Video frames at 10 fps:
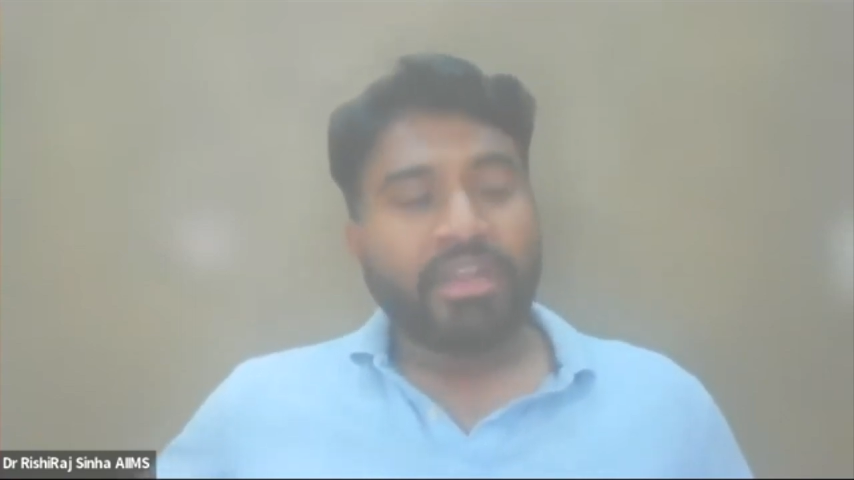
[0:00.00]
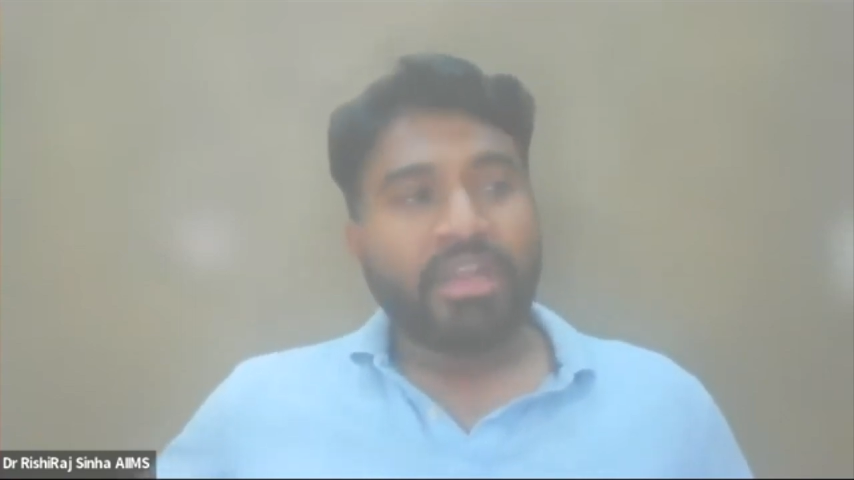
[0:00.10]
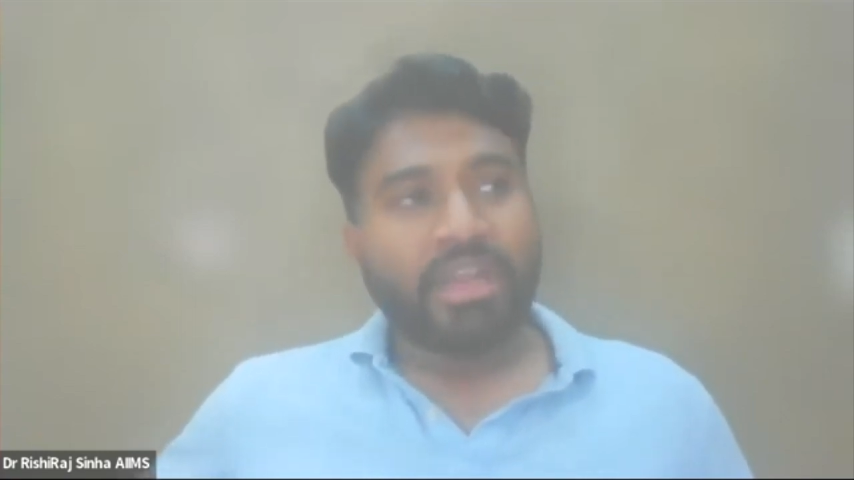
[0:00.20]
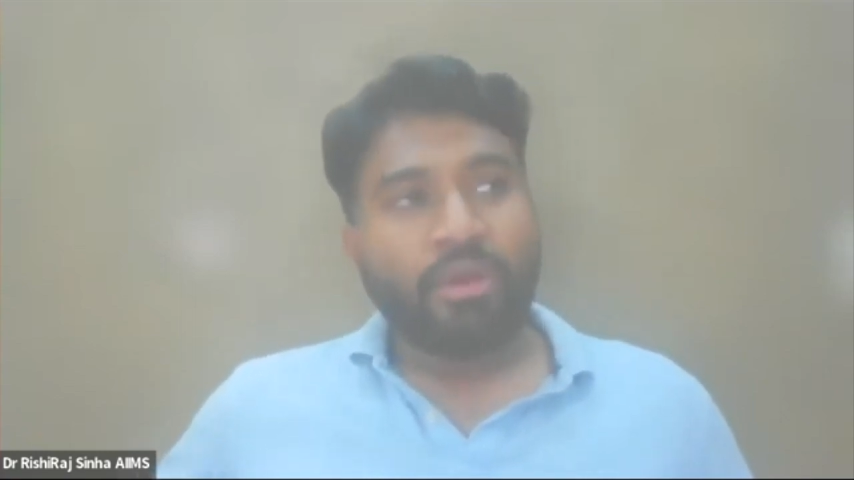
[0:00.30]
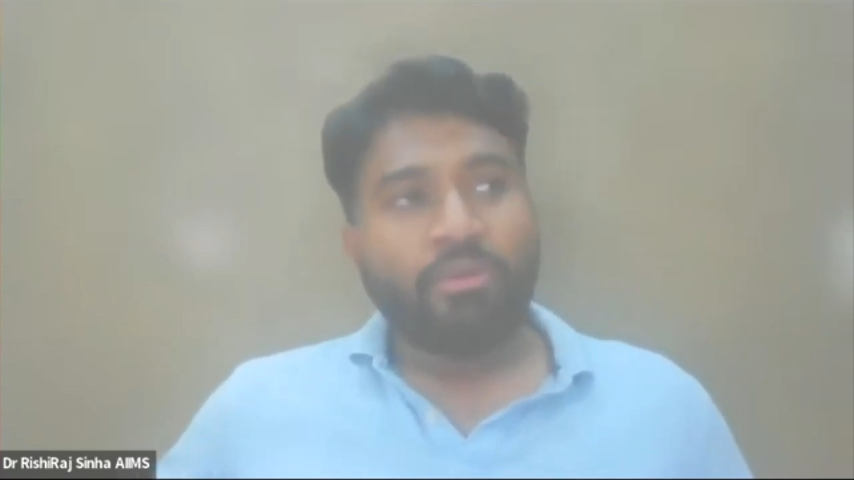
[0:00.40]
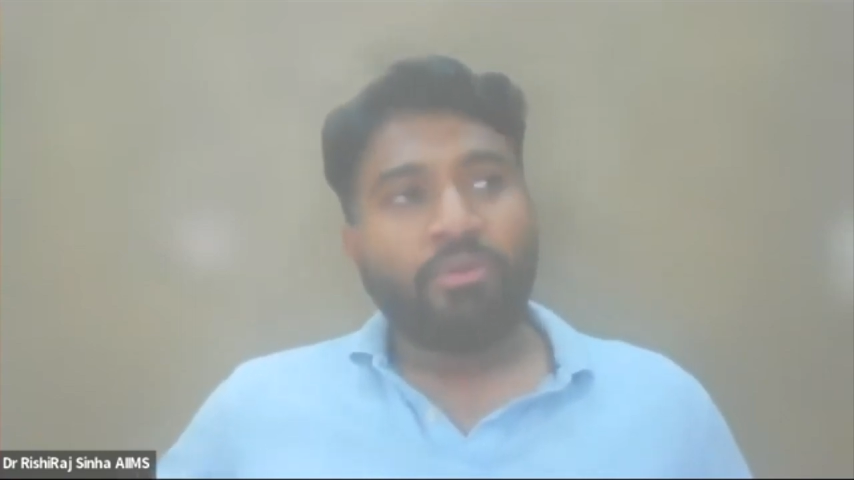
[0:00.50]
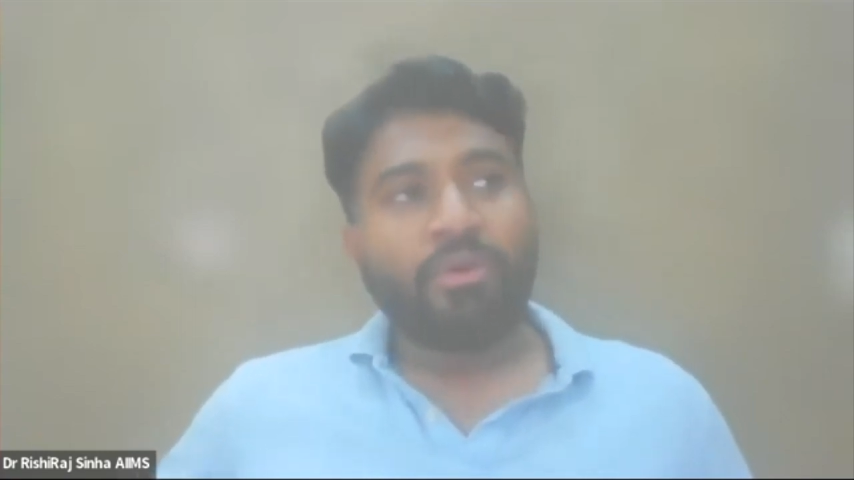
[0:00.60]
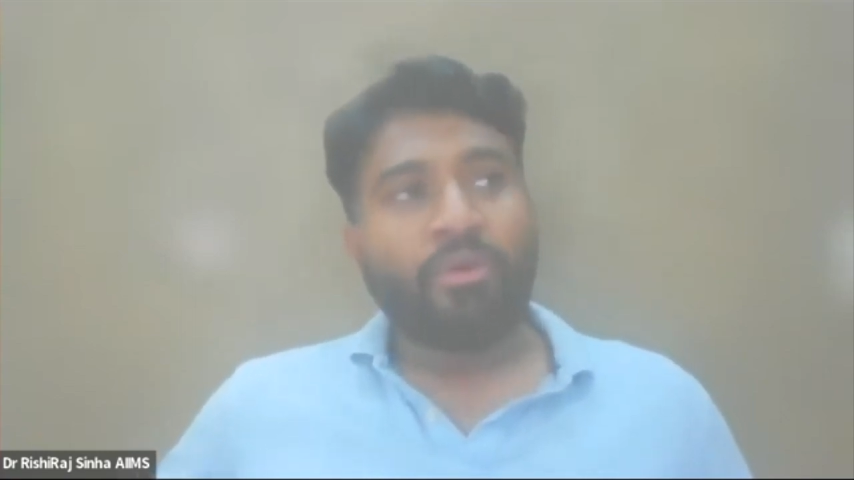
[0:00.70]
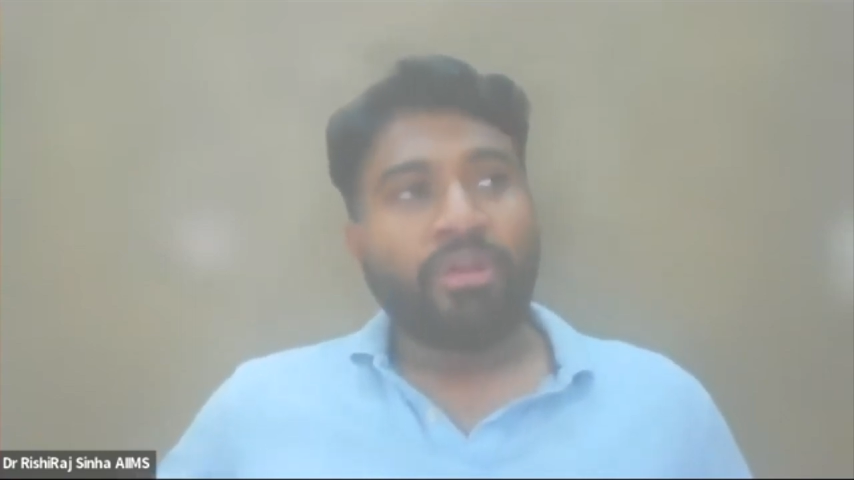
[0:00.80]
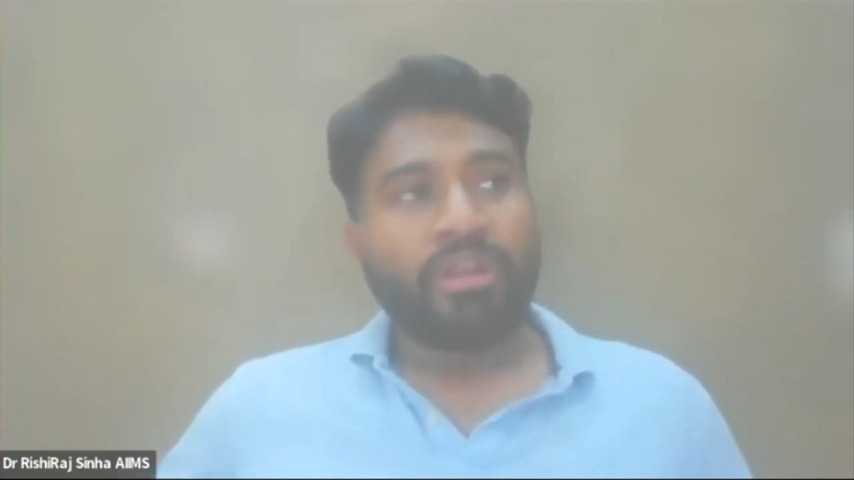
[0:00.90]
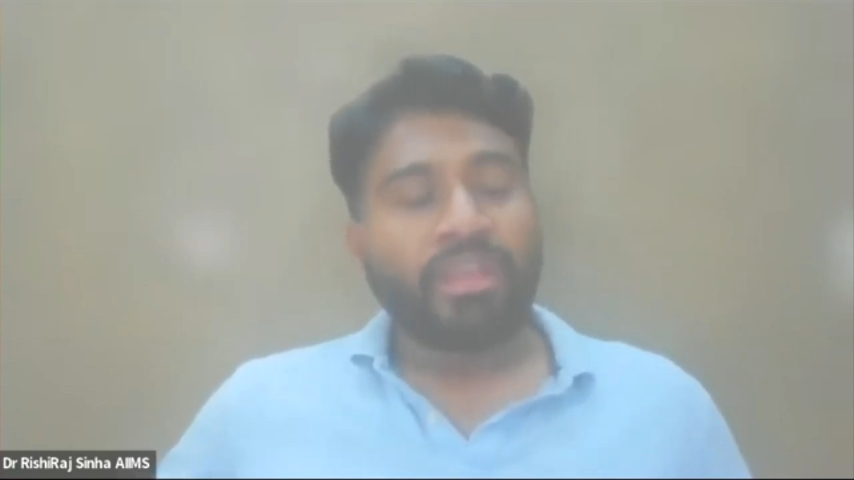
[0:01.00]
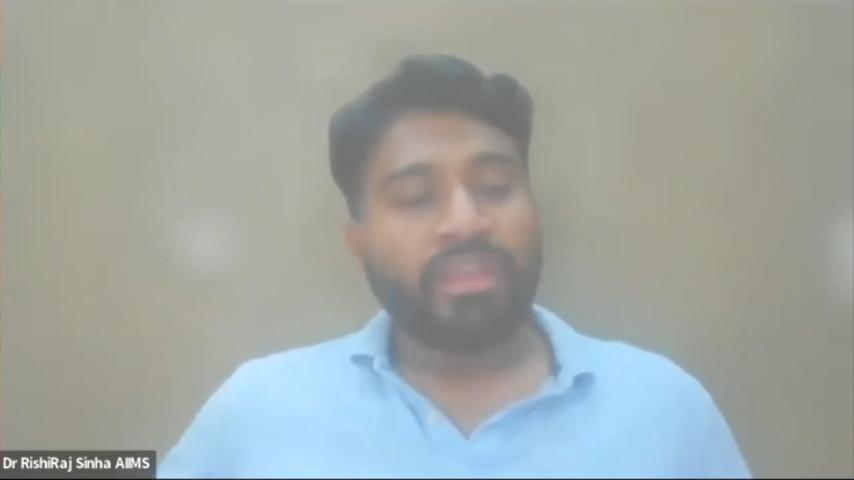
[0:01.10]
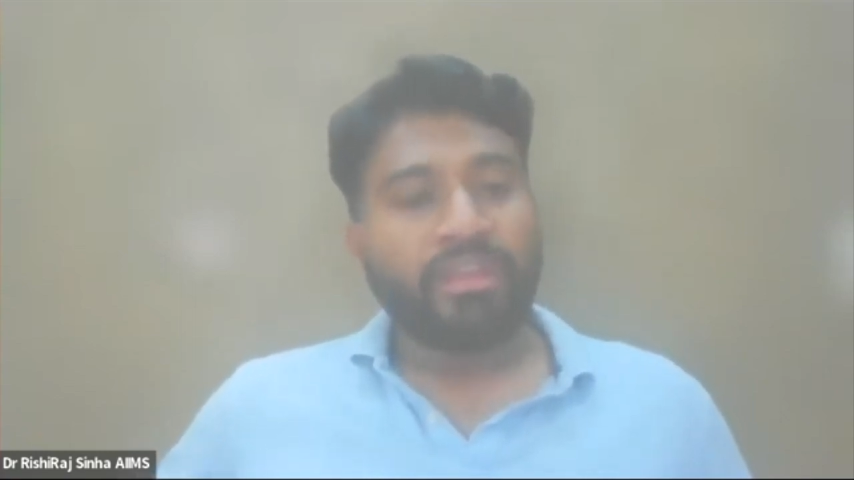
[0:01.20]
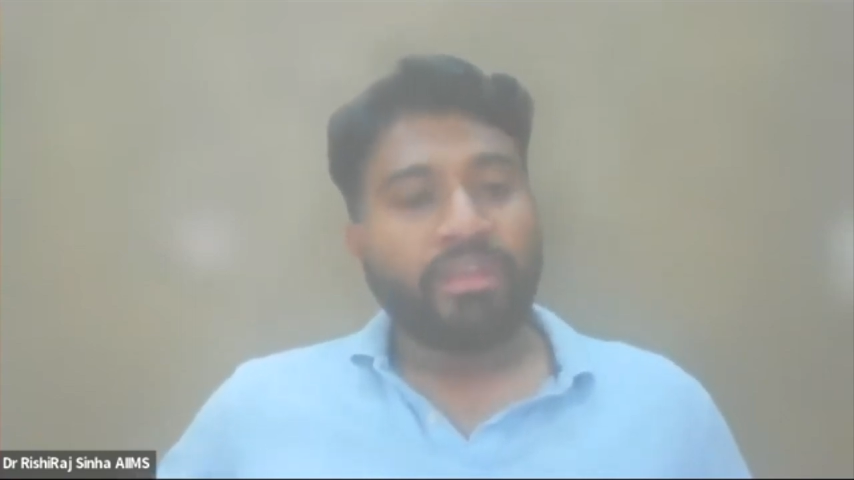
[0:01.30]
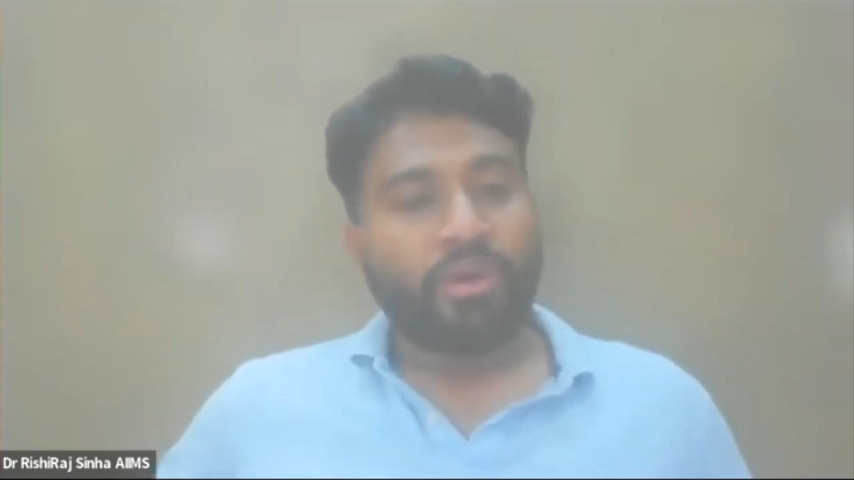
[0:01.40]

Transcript: till now, only in the